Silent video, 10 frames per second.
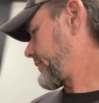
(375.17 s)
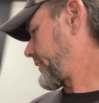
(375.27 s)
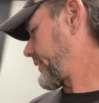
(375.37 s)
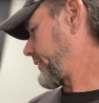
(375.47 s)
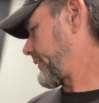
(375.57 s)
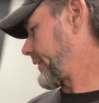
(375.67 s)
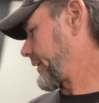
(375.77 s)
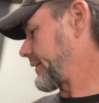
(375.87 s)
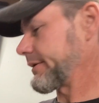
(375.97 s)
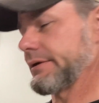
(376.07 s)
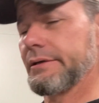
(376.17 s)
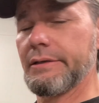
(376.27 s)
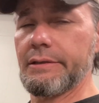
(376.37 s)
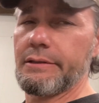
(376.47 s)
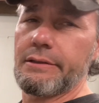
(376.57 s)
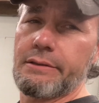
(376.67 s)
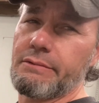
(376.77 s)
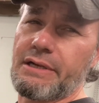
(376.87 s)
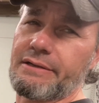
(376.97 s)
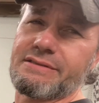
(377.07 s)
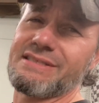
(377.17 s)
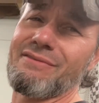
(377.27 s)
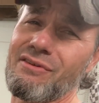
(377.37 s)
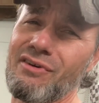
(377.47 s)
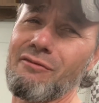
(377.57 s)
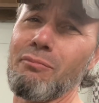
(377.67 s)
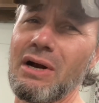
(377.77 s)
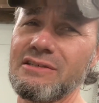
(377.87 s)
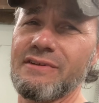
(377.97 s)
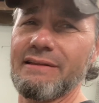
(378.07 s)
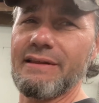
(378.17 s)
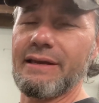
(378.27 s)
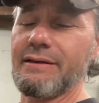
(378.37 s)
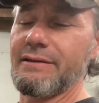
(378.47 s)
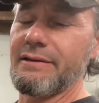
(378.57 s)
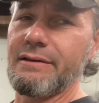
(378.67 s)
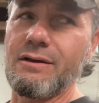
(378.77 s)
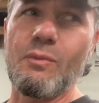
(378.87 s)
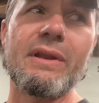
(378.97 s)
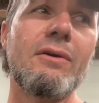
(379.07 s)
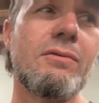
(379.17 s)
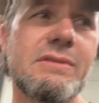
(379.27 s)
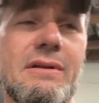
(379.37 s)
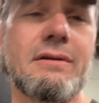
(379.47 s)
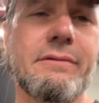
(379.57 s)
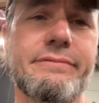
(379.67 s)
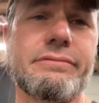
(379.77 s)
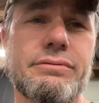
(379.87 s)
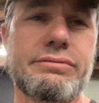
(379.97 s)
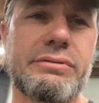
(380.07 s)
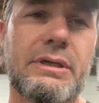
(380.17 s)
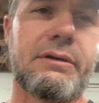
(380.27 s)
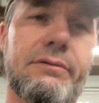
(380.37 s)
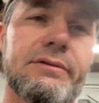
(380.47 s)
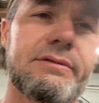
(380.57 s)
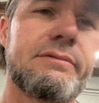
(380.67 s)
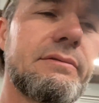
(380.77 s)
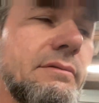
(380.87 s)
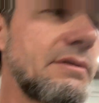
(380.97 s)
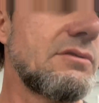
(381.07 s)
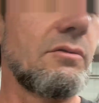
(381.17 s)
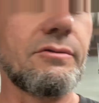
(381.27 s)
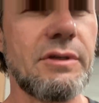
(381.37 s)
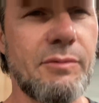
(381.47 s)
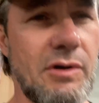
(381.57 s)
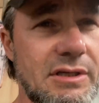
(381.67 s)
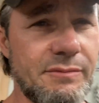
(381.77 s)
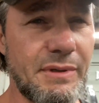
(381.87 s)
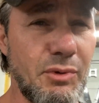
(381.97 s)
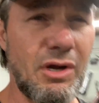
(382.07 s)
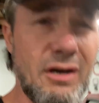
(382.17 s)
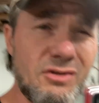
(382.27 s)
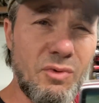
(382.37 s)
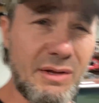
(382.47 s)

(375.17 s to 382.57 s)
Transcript: And well, 75 bucks for that thing. Window was another, I don't know, this whole trip cost me about 120